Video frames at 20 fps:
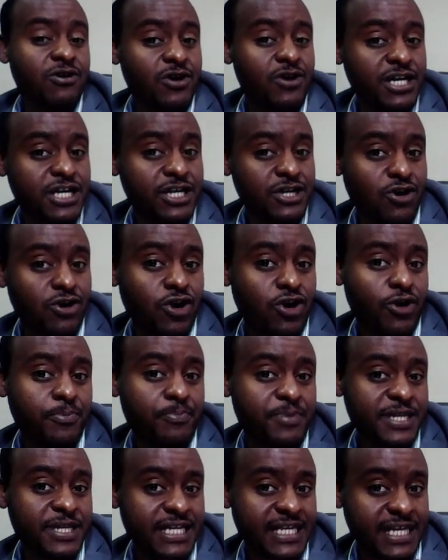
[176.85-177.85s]

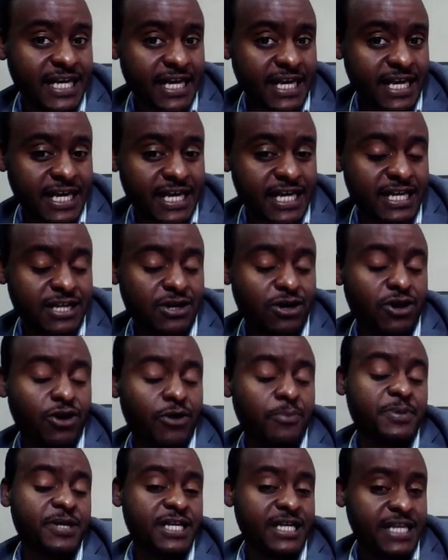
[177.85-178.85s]

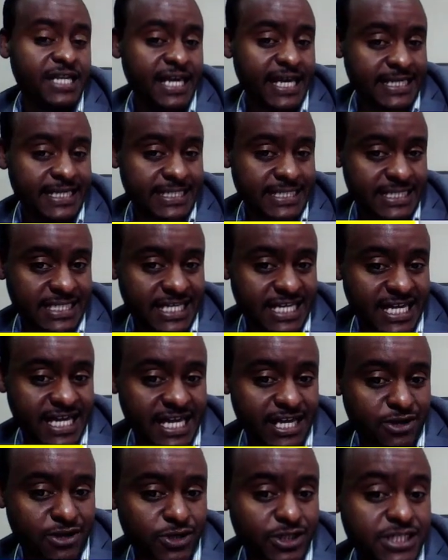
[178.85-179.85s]
OpenEDX
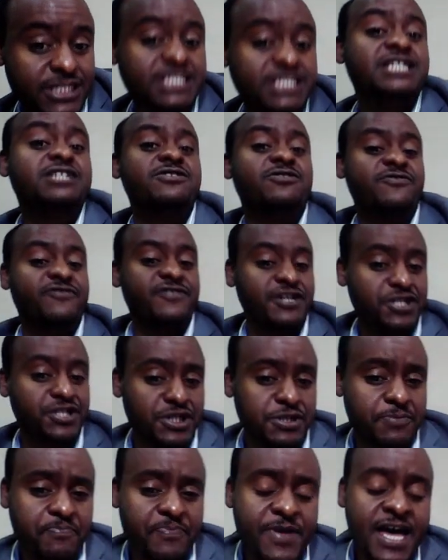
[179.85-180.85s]
Studio
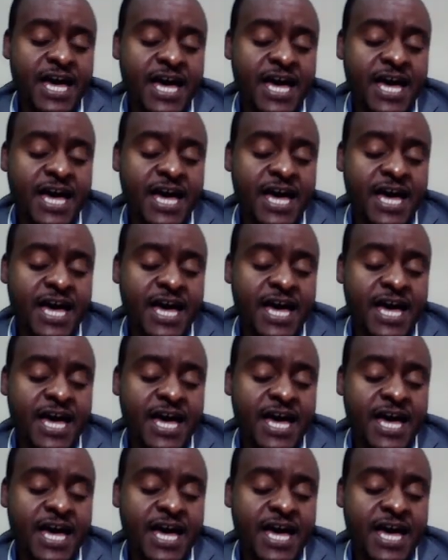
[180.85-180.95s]
version,